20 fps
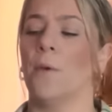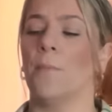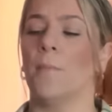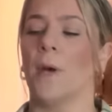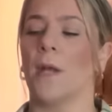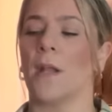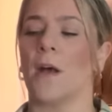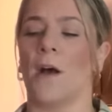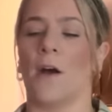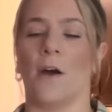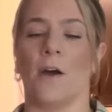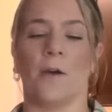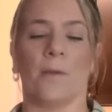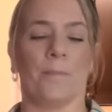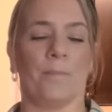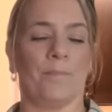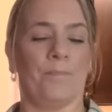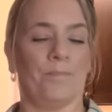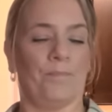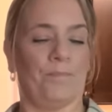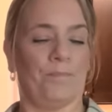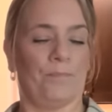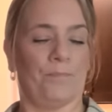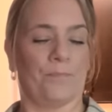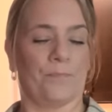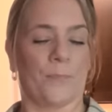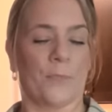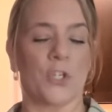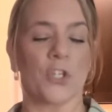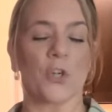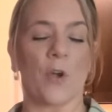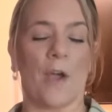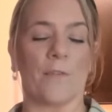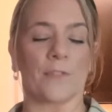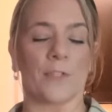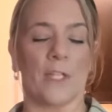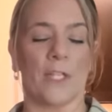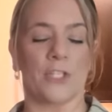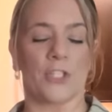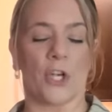But she'll have
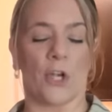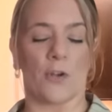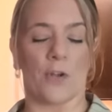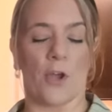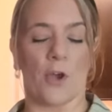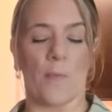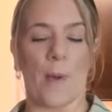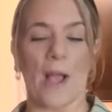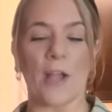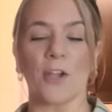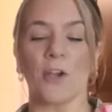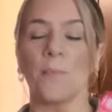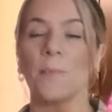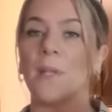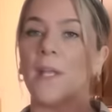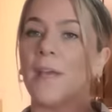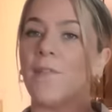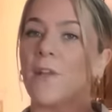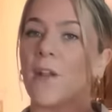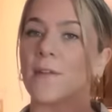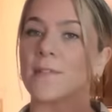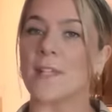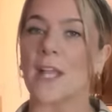to let y'all know. But I couldn't believe it. I was